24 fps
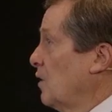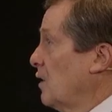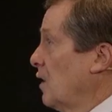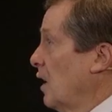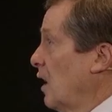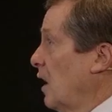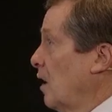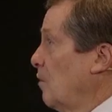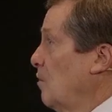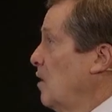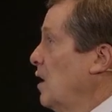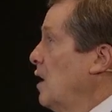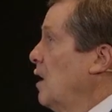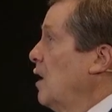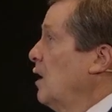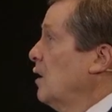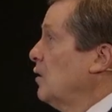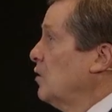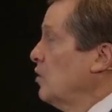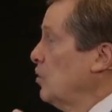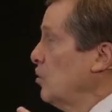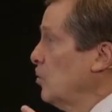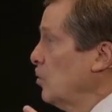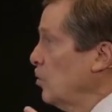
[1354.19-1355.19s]
over time,
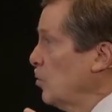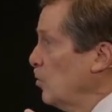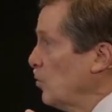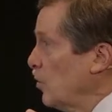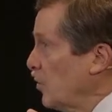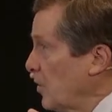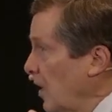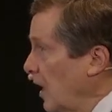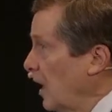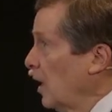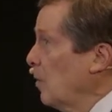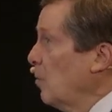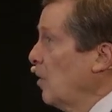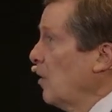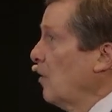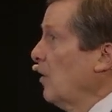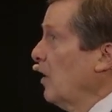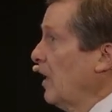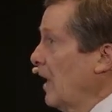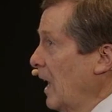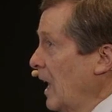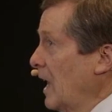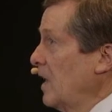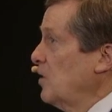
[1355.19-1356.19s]
to think
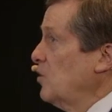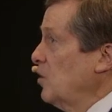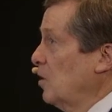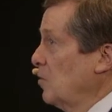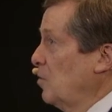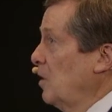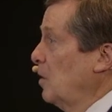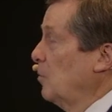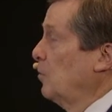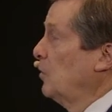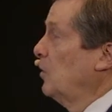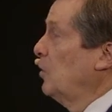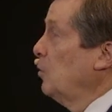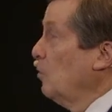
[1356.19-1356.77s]
about engaging people.